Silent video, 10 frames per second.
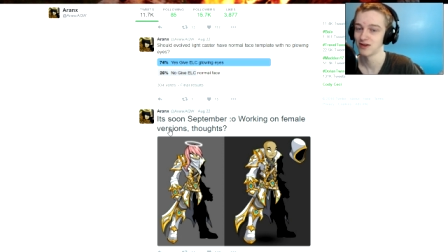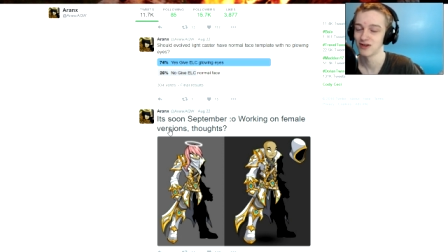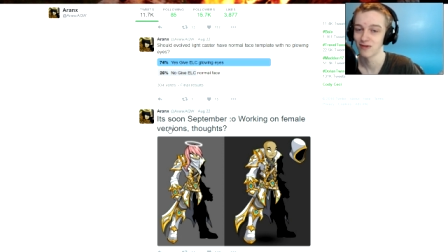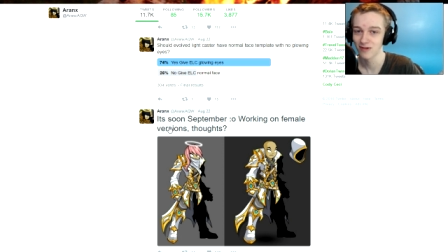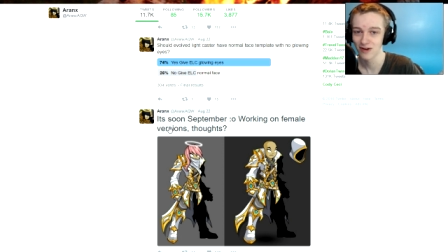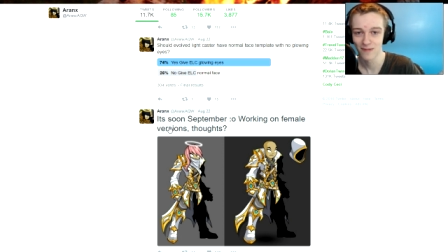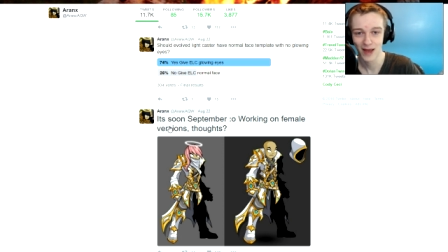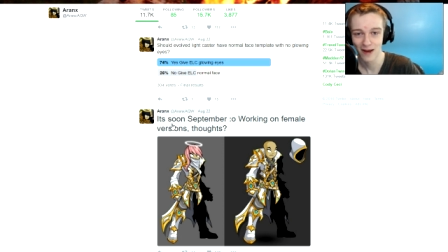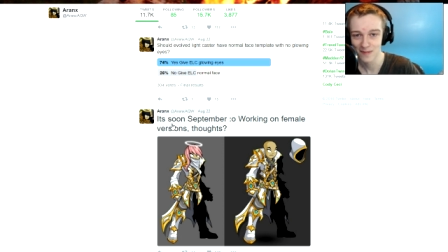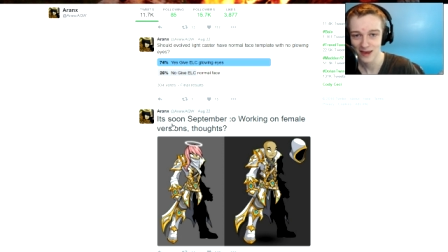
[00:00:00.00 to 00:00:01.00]
Don't come
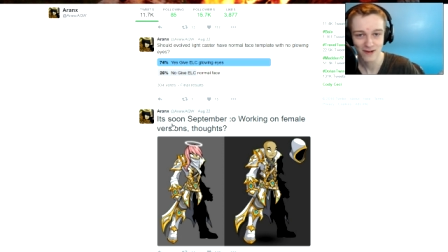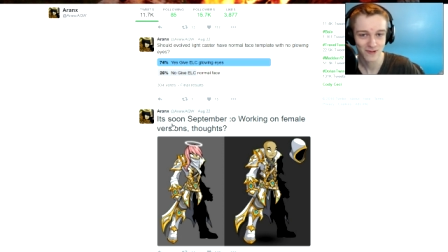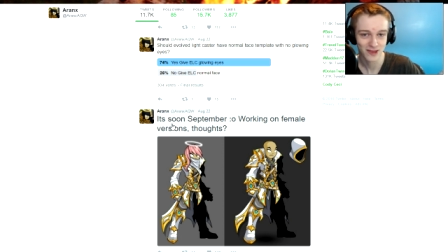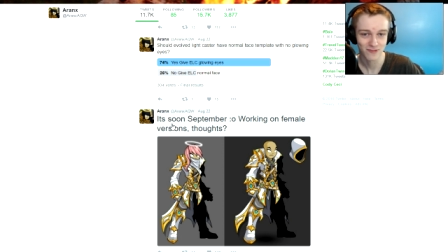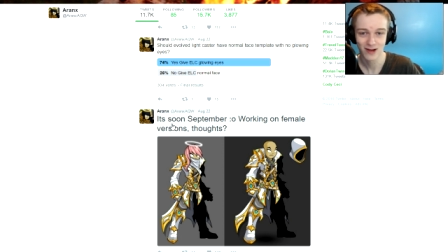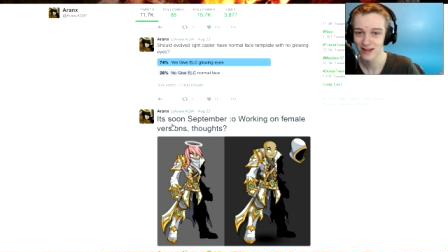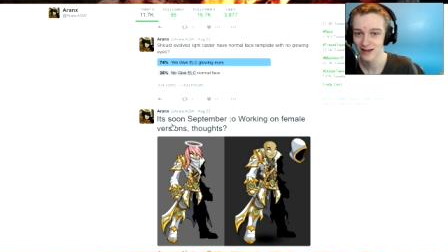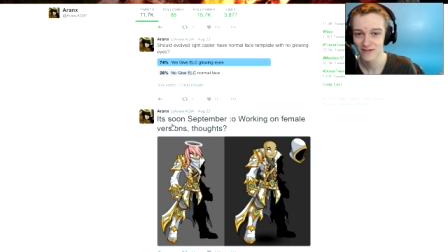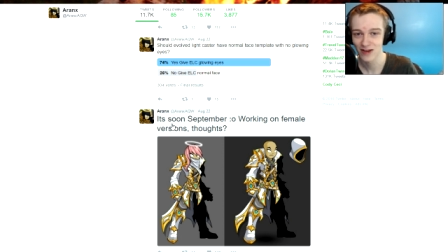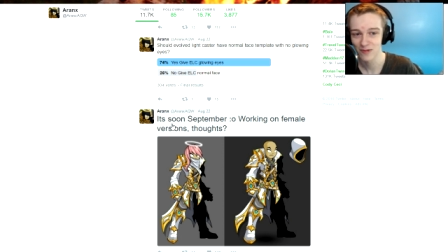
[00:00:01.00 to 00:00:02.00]
at me with when's
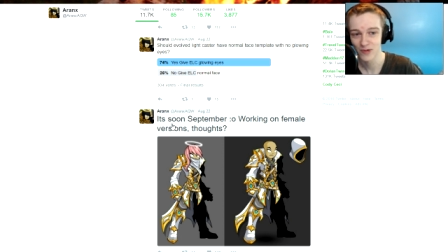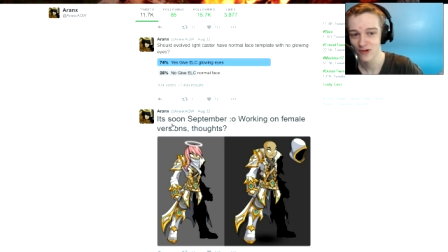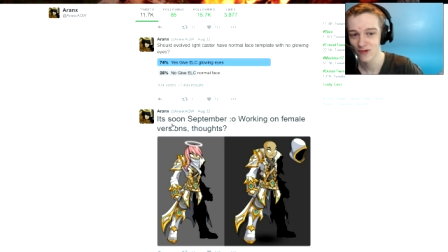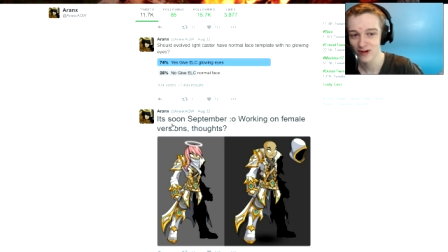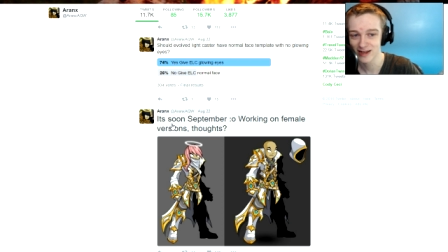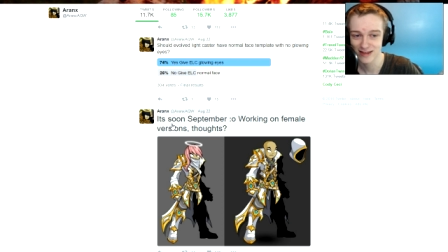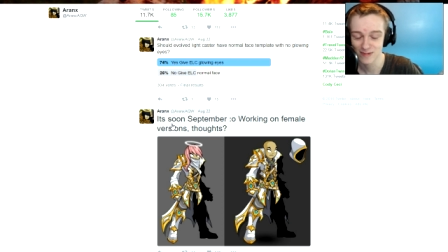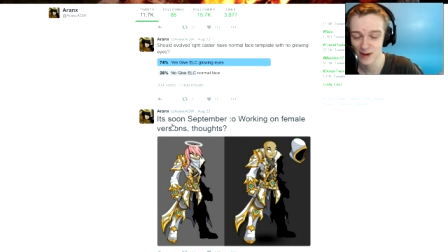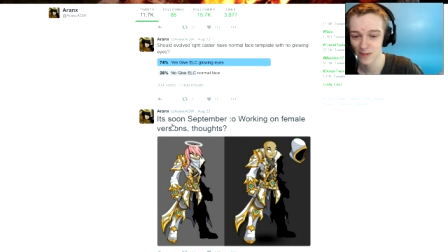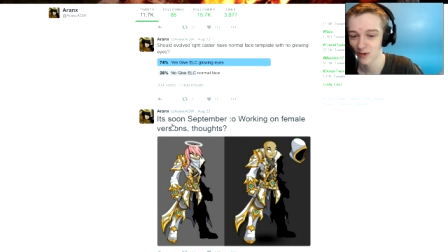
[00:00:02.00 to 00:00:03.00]
it available, Korey, 8
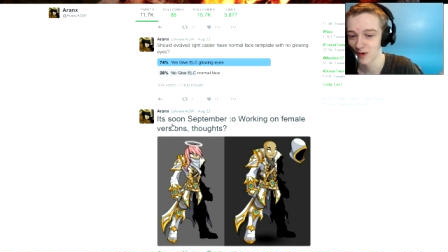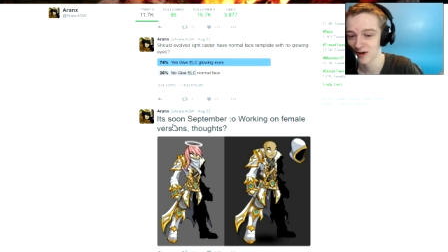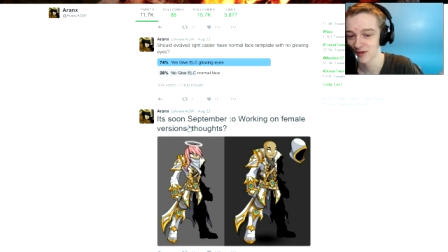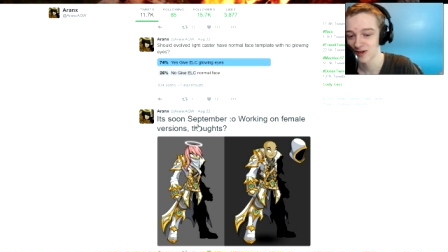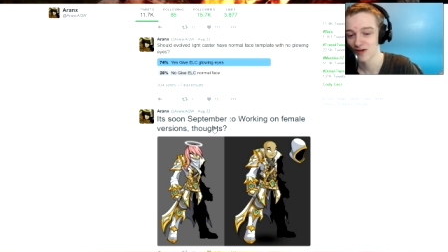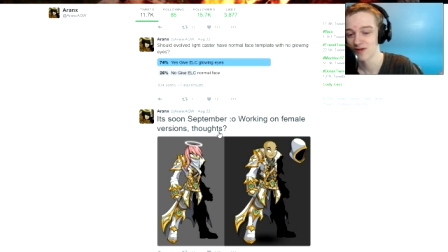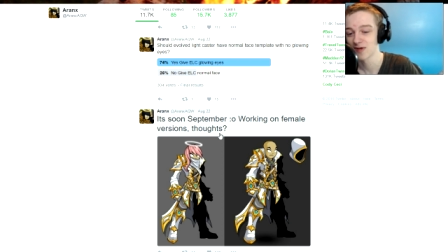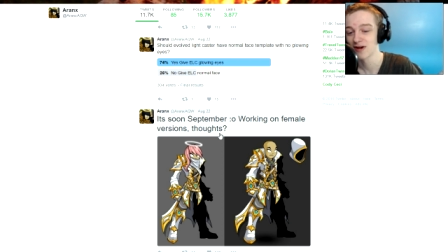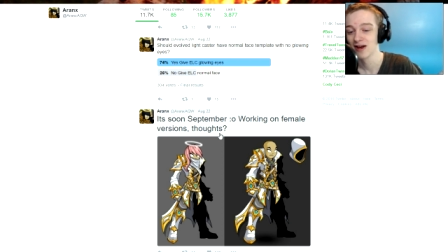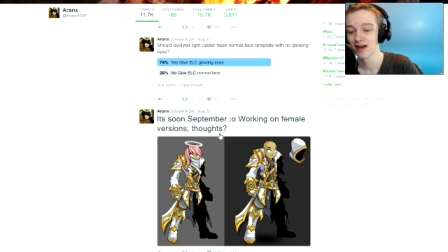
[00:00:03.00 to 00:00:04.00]
September, where's the armor?